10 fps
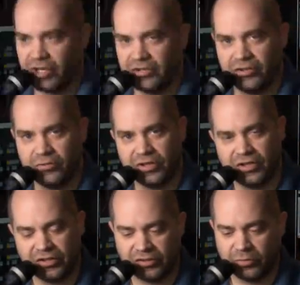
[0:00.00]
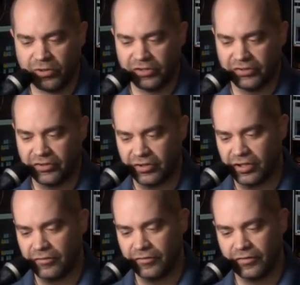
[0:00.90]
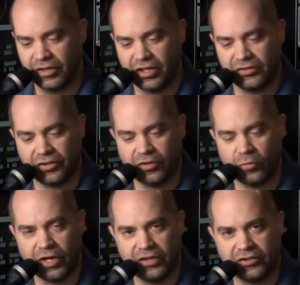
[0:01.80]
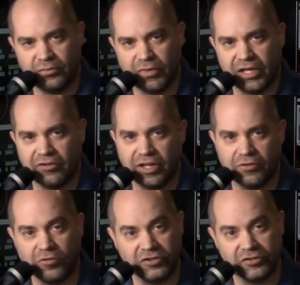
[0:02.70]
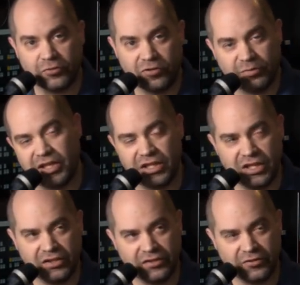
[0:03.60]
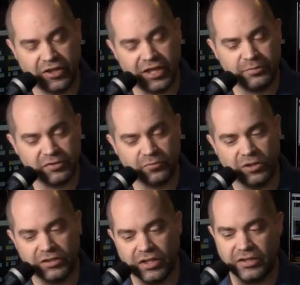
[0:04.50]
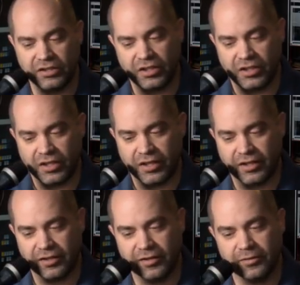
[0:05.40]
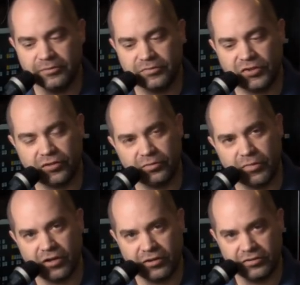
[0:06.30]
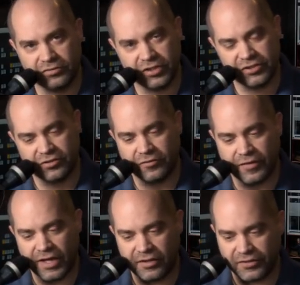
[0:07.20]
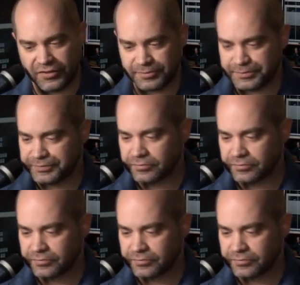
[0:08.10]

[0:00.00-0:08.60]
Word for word: were trying to do with this was to give an easier way to migrate old school media, so tapes and whatnot, um, to modern digital files.